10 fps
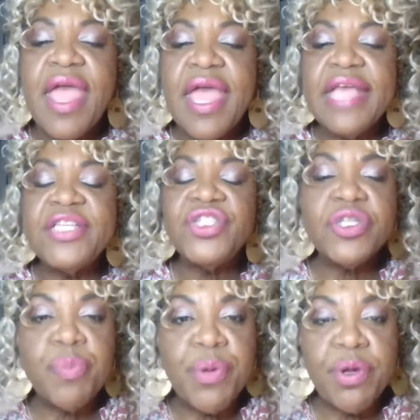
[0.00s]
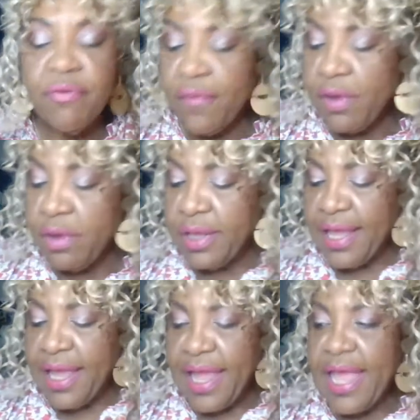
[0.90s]
It's just beautiful.
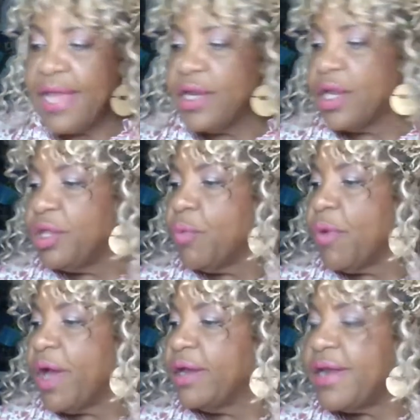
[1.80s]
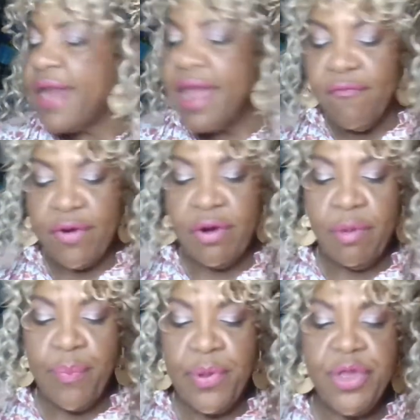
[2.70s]
And you want to never
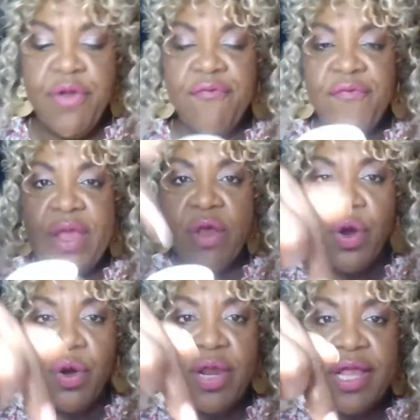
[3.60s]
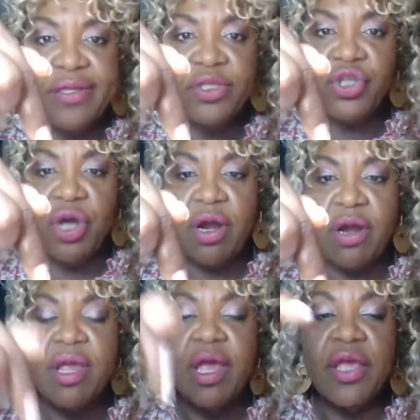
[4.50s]
put your finger in the jar.
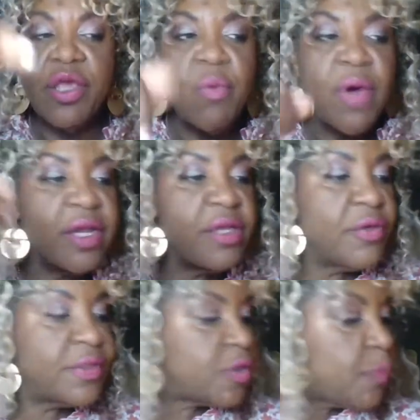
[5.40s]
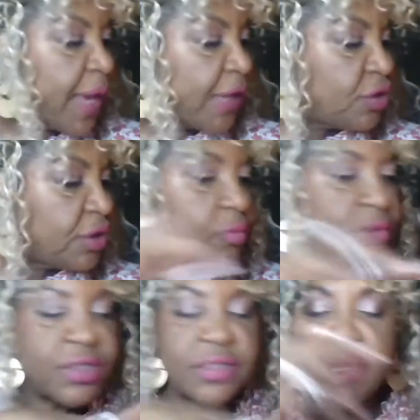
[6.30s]
You want to use a spatula,
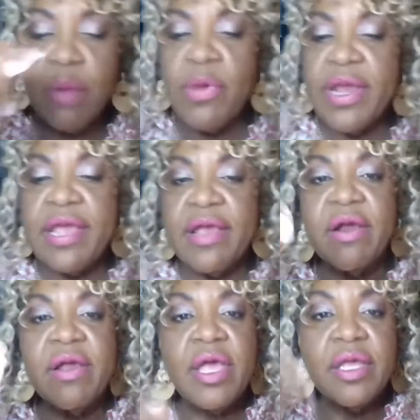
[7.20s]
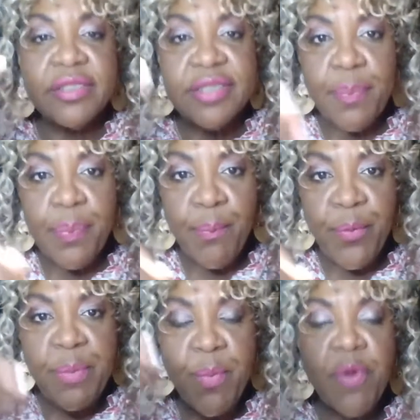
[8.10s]
which is somewhere here, to
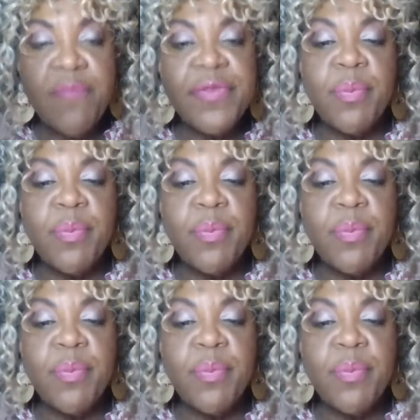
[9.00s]
remove the